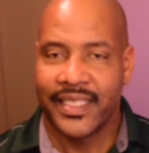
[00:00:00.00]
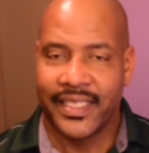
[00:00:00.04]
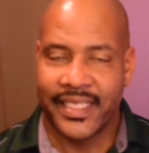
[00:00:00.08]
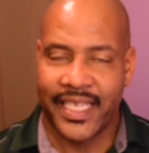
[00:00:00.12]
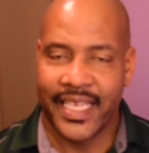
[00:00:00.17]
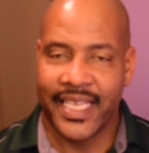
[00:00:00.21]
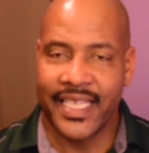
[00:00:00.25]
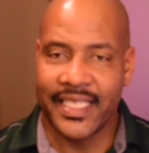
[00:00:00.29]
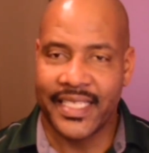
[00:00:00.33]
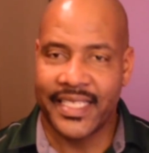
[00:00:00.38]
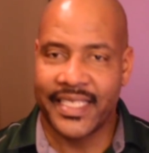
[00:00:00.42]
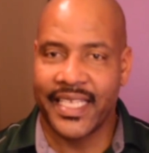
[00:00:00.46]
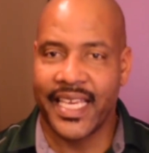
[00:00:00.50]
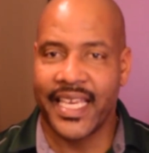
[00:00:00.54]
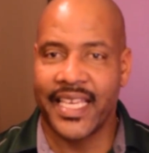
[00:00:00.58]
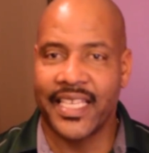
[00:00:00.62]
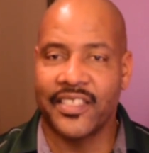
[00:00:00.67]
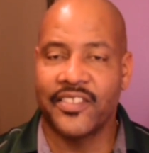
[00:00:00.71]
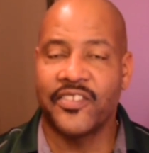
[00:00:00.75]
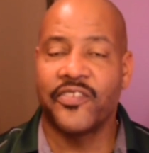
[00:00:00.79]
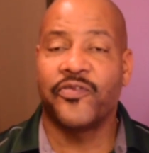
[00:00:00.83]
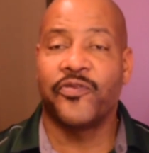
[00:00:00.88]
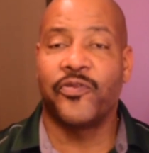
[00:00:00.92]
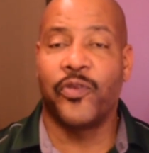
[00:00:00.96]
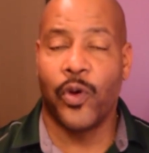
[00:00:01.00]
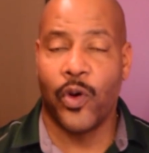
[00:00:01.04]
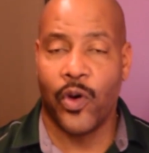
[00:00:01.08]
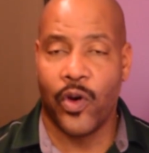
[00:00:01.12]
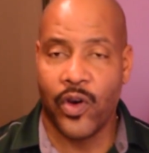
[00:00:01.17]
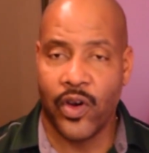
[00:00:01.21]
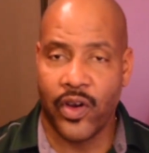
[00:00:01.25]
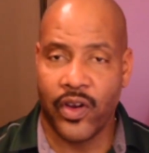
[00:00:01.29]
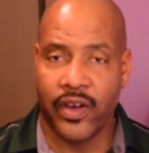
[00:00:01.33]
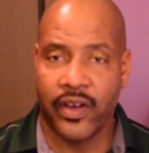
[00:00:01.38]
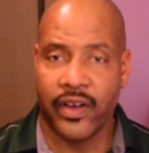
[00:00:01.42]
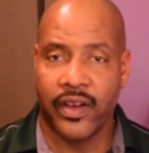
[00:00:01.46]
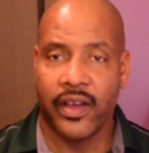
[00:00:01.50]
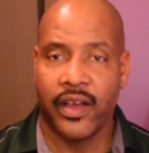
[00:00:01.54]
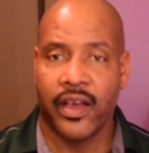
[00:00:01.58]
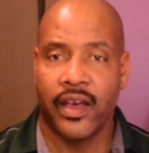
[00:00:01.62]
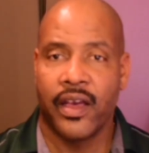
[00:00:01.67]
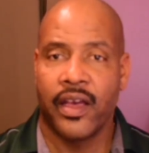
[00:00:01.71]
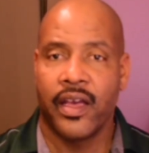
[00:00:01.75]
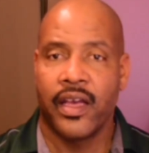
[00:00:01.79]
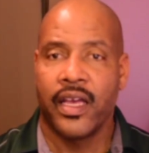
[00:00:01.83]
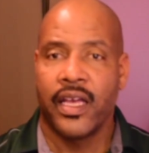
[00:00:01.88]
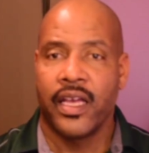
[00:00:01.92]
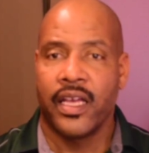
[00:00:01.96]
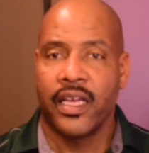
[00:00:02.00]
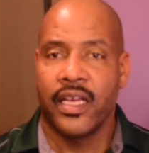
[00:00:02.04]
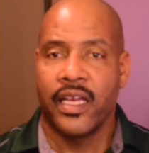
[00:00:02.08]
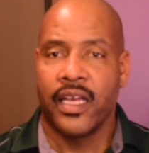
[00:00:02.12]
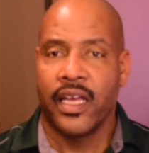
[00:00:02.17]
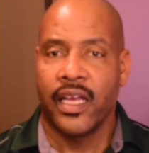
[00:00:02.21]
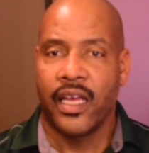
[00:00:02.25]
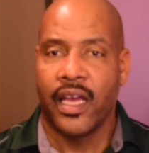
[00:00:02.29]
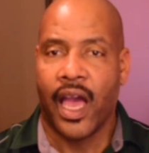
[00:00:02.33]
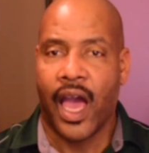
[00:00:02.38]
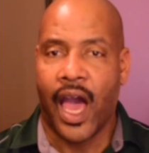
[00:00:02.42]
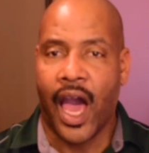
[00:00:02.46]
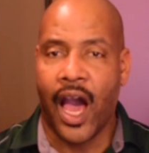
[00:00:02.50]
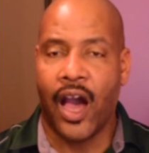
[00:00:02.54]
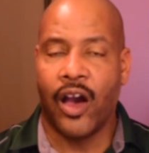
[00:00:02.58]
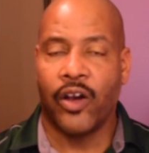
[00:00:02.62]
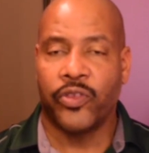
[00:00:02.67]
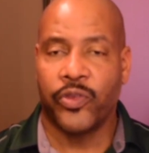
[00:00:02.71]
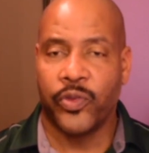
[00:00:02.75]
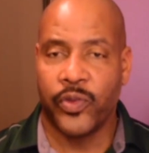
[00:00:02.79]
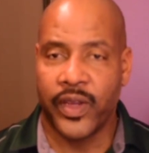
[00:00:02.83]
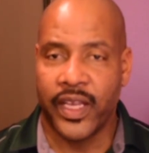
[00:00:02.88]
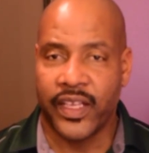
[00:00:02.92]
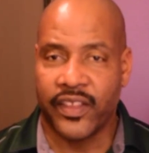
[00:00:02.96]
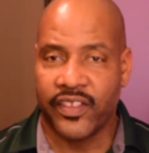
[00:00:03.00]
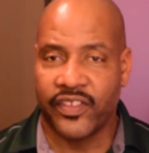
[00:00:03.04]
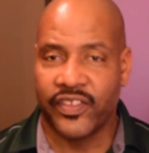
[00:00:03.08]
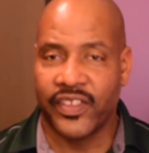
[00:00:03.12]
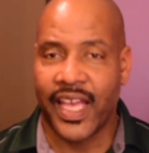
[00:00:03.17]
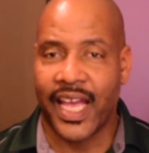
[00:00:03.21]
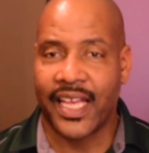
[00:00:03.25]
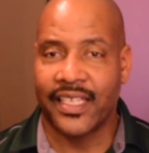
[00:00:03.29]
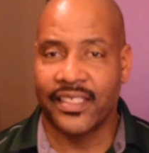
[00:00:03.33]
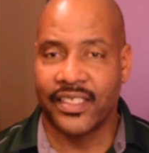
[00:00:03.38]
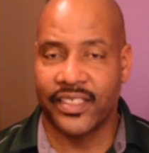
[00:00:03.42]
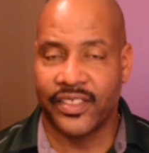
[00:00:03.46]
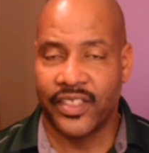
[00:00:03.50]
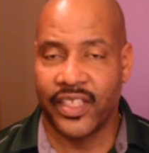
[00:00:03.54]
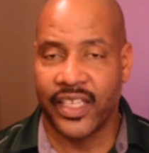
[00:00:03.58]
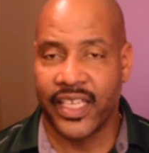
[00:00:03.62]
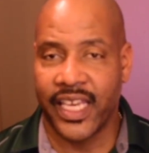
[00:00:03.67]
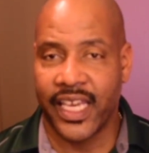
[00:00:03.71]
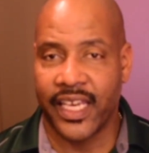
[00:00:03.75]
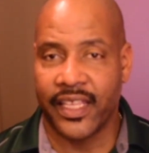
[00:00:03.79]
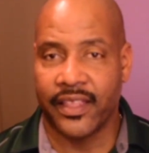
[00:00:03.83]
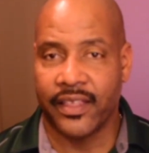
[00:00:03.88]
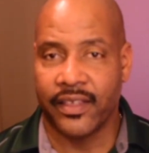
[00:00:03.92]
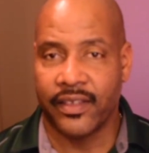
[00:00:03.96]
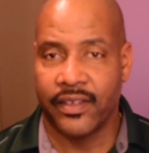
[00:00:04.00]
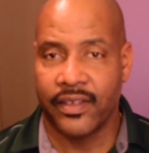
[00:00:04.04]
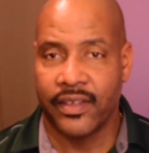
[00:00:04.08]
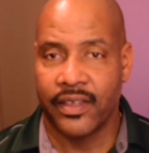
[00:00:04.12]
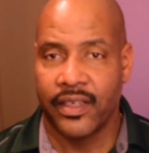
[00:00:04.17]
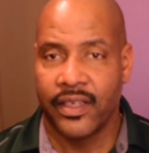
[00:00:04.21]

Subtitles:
10 sets for all three exercises together.